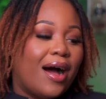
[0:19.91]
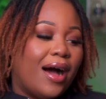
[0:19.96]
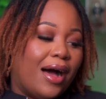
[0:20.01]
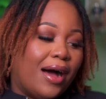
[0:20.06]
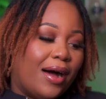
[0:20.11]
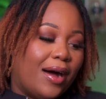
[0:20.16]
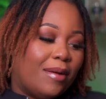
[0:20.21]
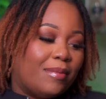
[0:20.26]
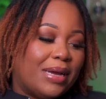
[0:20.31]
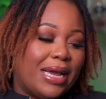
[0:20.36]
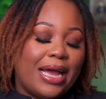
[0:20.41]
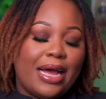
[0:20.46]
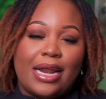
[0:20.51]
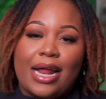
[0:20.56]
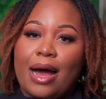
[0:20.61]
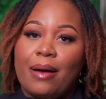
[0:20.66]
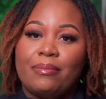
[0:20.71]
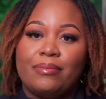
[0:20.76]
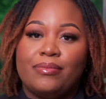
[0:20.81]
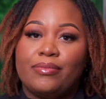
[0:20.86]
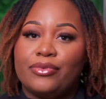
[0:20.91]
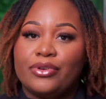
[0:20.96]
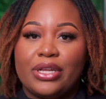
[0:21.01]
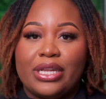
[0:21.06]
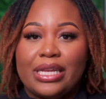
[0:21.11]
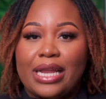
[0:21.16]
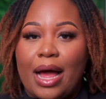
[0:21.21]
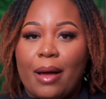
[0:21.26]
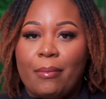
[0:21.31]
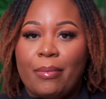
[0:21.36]
And I'm
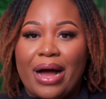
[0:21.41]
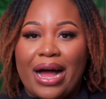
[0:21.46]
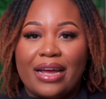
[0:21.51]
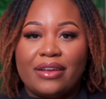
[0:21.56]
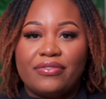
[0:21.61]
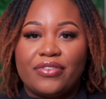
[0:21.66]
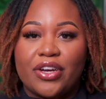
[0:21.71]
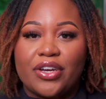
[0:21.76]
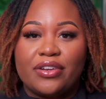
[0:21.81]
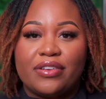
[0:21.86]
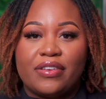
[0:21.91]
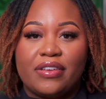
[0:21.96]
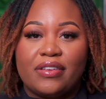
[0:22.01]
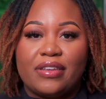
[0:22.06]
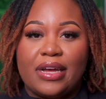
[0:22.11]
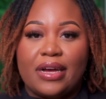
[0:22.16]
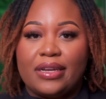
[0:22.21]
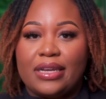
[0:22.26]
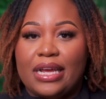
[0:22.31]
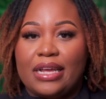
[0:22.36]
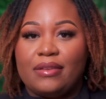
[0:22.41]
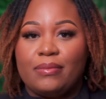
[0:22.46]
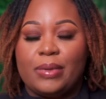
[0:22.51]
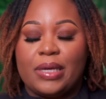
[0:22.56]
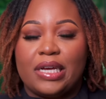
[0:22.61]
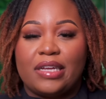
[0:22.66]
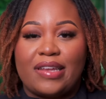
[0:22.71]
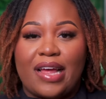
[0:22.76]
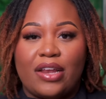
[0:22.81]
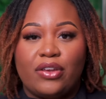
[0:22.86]
really not buying fragrances nowadays
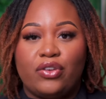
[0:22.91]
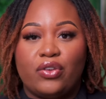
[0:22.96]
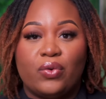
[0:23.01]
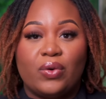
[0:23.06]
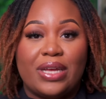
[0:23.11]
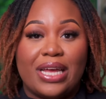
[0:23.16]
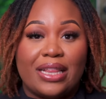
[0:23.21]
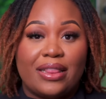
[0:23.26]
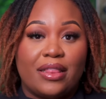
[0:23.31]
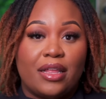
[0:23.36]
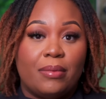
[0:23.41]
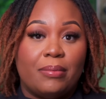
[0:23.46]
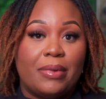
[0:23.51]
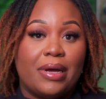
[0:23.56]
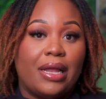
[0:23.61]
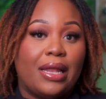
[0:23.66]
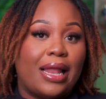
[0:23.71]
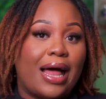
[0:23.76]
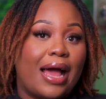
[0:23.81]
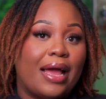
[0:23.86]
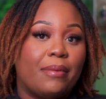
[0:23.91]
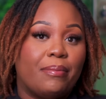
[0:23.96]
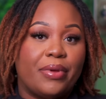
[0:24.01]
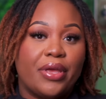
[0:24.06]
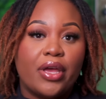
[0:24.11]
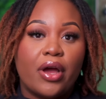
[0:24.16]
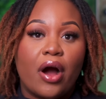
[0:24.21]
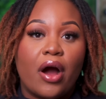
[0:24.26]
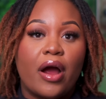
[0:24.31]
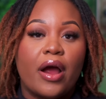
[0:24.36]
because I do get them a lot in
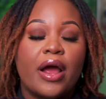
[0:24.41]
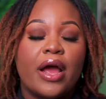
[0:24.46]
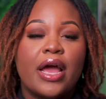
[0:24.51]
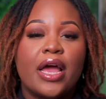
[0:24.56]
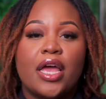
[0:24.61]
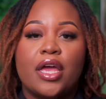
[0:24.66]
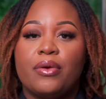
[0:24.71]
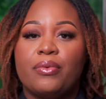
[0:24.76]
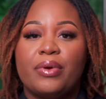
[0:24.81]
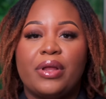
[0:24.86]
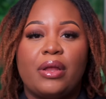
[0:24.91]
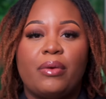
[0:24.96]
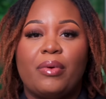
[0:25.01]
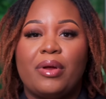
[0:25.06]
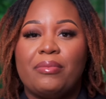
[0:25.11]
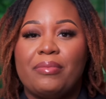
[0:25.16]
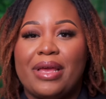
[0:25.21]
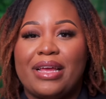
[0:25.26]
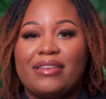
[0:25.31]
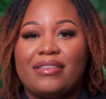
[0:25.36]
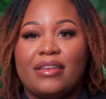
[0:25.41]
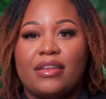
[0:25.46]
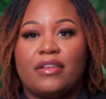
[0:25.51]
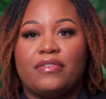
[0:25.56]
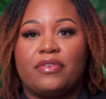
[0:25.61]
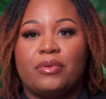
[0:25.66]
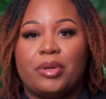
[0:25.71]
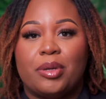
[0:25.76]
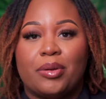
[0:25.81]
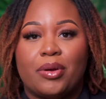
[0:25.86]
PR. It really wouldn't make sense
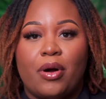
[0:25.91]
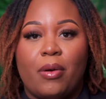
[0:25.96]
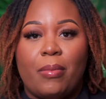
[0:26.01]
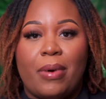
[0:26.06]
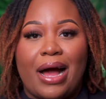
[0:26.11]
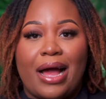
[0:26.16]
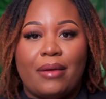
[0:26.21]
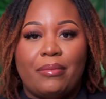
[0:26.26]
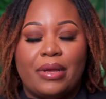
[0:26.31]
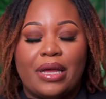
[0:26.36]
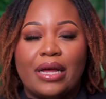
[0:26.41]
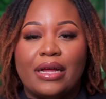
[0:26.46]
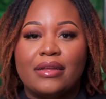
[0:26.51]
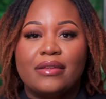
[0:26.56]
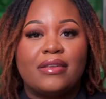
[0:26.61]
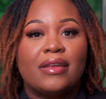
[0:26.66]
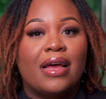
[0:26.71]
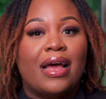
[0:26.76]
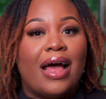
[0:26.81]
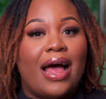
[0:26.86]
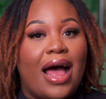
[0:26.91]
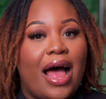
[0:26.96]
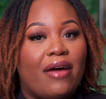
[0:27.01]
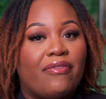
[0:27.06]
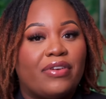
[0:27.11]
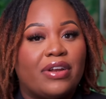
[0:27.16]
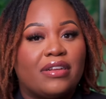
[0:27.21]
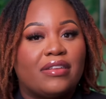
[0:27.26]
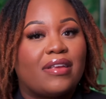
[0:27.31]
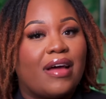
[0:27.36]
for me to go buy it because
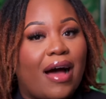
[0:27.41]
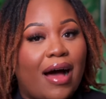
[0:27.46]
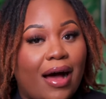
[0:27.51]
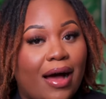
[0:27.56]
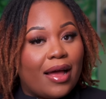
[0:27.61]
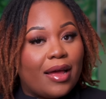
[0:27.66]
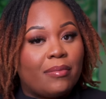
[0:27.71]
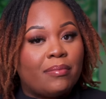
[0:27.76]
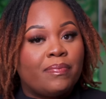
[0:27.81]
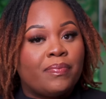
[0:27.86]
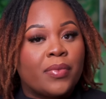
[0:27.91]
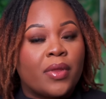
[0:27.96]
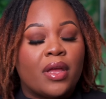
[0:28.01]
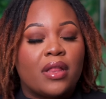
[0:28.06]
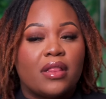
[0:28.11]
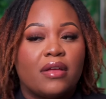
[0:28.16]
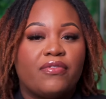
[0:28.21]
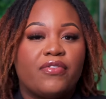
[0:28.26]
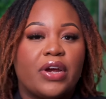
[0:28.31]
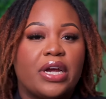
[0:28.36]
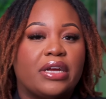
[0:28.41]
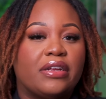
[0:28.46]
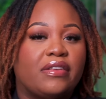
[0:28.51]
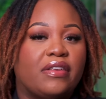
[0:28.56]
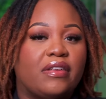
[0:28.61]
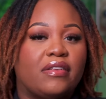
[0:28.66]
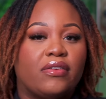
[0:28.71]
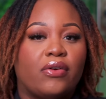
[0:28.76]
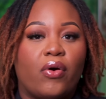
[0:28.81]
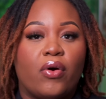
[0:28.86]
half of the time, the
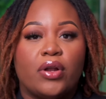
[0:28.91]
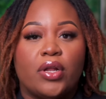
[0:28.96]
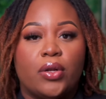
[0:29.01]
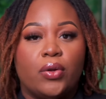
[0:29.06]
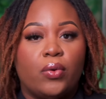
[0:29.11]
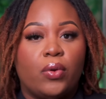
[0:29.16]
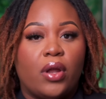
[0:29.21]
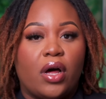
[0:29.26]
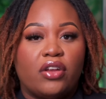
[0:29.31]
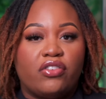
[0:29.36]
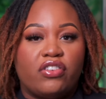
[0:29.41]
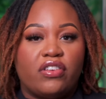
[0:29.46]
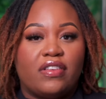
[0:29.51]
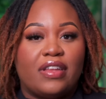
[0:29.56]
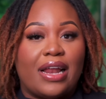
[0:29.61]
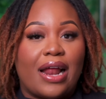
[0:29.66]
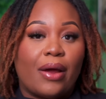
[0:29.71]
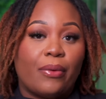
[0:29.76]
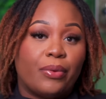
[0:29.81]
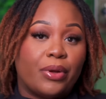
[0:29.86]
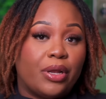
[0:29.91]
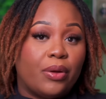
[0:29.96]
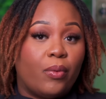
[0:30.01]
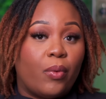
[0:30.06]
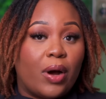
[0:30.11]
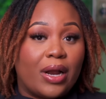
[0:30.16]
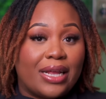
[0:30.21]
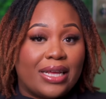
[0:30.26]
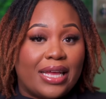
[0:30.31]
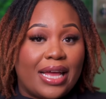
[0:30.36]
fragrances or the new launches that I really
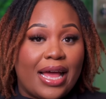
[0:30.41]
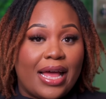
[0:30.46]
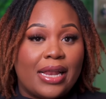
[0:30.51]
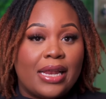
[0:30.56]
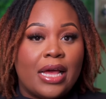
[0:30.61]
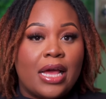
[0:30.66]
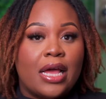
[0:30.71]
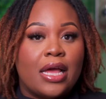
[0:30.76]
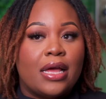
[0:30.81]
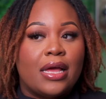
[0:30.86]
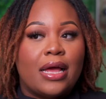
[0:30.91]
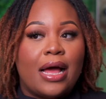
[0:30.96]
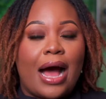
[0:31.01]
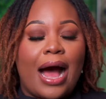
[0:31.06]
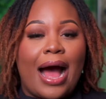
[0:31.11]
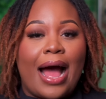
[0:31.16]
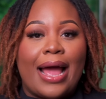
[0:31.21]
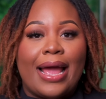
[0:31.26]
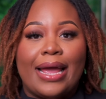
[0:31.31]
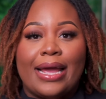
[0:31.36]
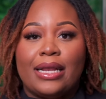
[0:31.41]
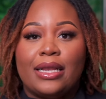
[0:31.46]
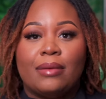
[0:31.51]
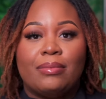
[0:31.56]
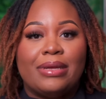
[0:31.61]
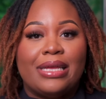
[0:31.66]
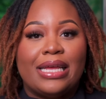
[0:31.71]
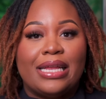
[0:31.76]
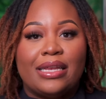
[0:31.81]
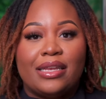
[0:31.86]
want to get, I end
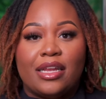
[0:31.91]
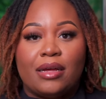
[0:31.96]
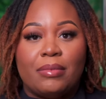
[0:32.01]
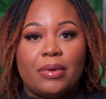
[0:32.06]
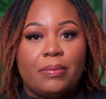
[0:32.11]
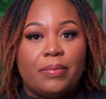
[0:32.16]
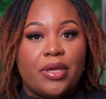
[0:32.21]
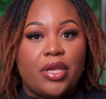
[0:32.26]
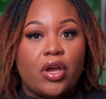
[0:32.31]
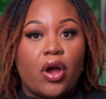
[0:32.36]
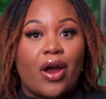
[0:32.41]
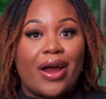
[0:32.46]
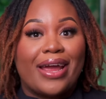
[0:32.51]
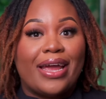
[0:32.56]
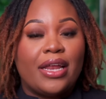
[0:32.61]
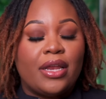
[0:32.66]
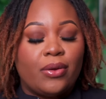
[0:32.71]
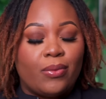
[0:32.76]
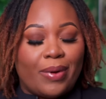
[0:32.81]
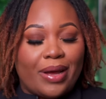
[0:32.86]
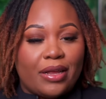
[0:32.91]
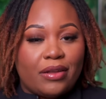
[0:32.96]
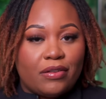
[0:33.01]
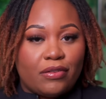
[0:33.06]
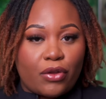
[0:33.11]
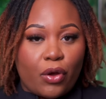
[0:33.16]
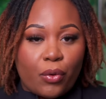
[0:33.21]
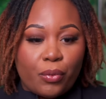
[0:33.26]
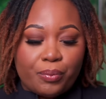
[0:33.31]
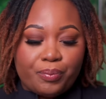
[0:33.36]
up getting them in PR anyway.
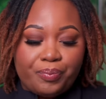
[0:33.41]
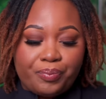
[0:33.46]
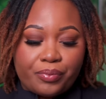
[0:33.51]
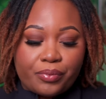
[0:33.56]
So